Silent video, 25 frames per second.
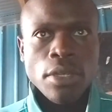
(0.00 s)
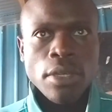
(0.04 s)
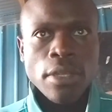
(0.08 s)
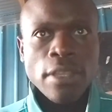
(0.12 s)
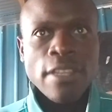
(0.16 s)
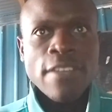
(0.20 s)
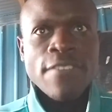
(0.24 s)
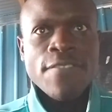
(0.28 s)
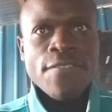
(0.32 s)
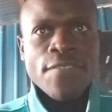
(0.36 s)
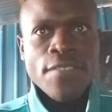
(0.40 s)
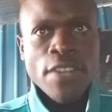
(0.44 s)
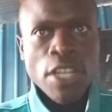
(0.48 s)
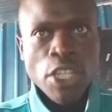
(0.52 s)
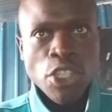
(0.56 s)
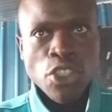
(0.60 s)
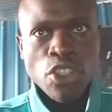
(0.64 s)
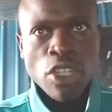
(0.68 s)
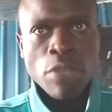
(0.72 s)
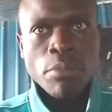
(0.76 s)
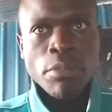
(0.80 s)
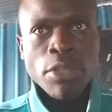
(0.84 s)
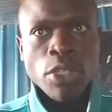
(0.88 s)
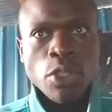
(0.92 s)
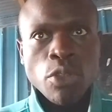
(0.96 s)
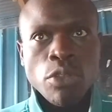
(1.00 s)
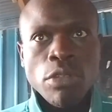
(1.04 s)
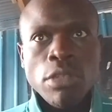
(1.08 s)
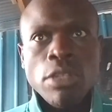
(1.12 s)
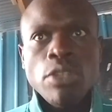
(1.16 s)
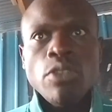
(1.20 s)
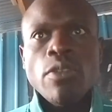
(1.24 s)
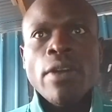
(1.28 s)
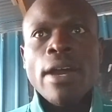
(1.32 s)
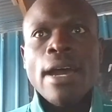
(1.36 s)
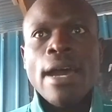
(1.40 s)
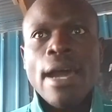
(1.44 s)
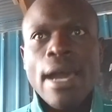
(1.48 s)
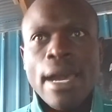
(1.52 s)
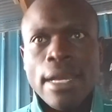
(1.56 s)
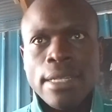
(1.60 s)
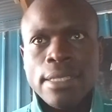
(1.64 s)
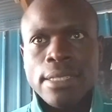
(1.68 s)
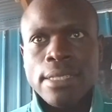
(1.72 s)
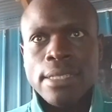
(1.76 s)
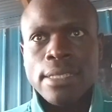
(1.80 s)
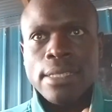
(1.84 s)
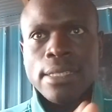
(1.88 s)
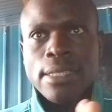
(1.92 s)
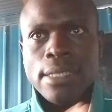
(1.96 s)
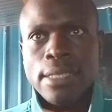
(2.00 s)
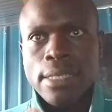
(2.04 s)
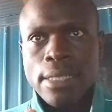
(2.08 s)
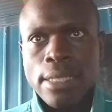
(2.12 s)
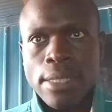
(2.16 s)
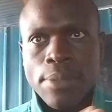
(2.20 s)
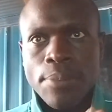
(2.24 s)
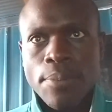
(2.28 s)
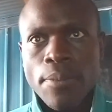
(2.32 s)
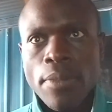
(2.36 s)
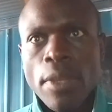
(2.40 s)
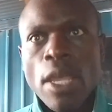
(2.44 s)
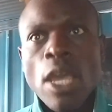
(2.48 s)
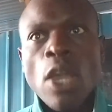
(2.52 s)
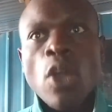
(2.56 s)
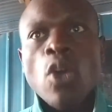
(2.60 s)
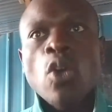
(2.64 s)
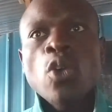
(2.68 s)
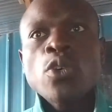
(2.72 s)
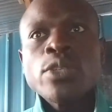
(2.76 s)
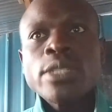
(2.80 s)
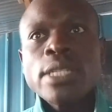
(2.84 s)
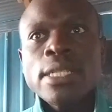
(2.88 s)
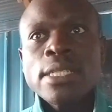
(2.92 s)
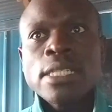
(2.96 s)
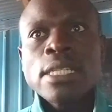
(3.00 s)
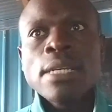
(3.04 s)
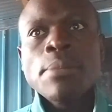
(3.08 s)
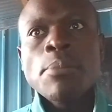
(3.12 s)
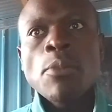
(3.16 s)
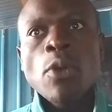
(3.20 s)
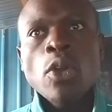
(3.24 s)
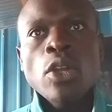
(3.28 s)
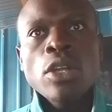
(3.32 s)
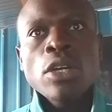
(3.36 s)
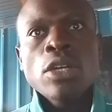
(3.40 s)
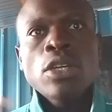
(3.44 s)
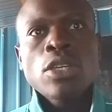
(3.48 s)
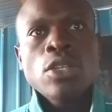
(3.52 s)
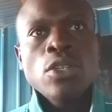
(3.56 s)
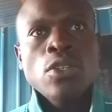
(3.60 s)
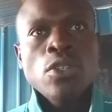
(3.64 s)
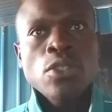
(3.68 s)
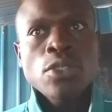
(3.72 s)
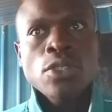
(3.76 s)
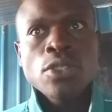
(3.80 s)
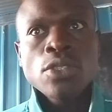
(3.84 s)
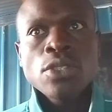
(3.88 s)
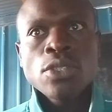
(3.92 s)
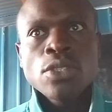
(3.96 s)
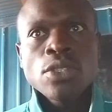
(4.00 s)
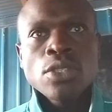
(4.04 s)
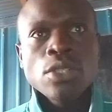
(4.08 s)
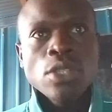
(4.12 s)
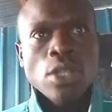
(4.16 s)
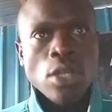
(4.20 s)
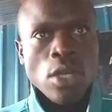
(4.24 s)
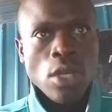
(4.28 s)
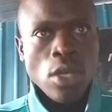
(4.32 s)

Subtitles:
The friction between your hands causes the molecules